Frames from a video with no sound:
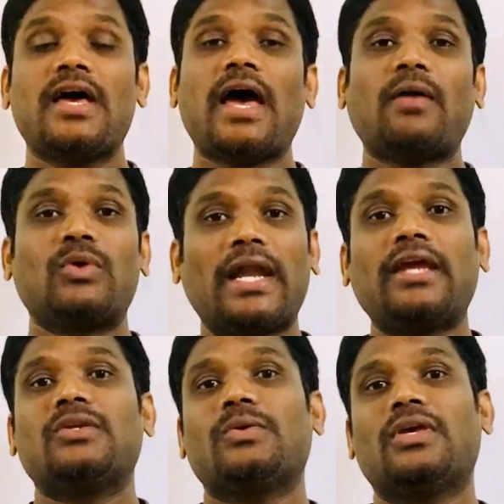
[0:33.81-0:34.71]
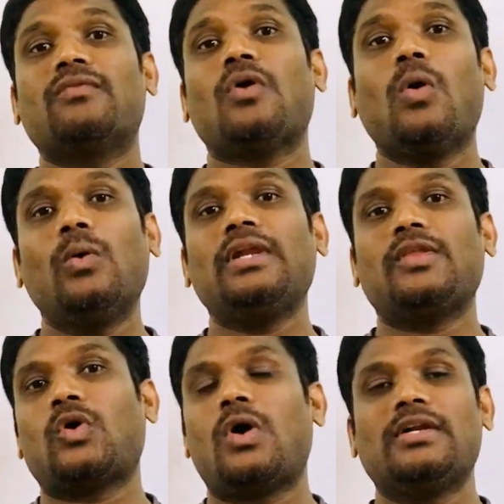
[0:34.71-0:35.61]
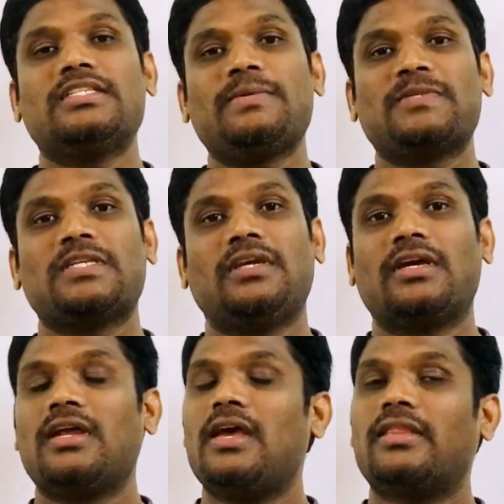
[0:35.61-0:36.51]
I would like to give only the concepts here.